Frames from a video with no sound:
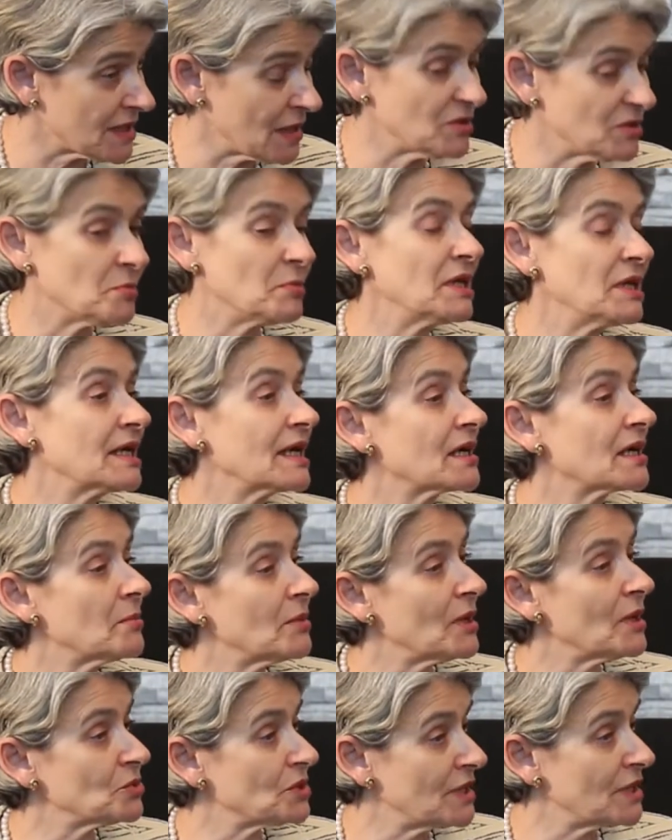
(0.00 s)
I'm speaking
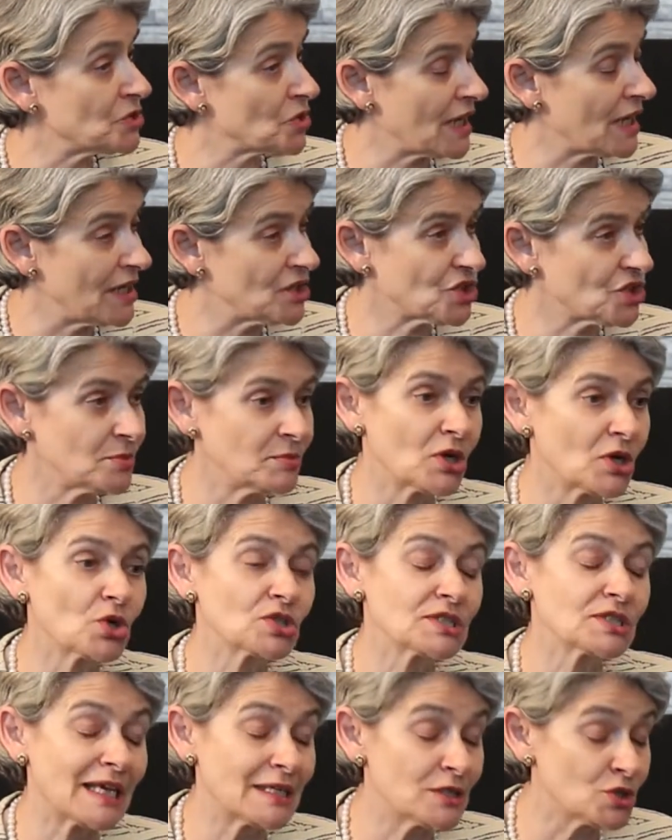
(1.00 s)
about education
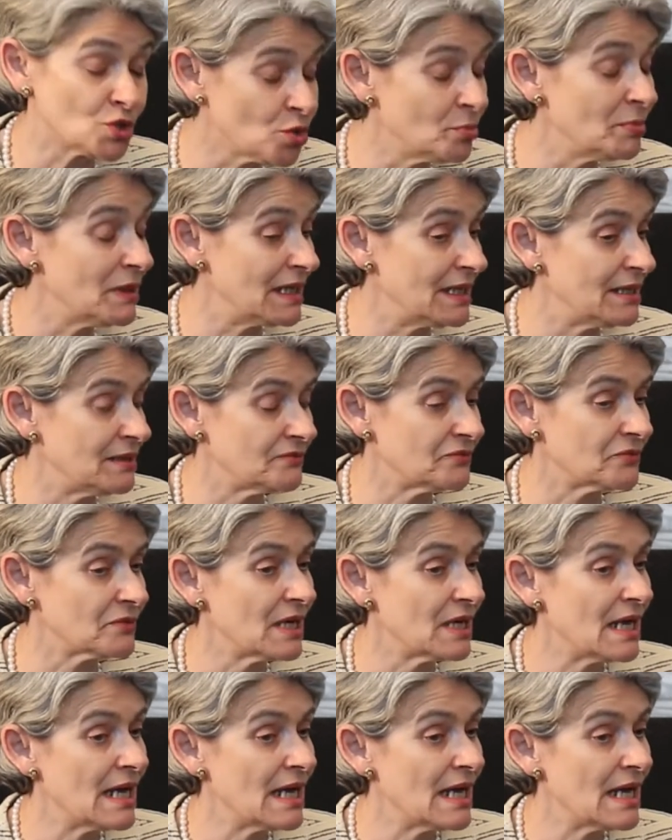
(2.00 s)
because I do believe,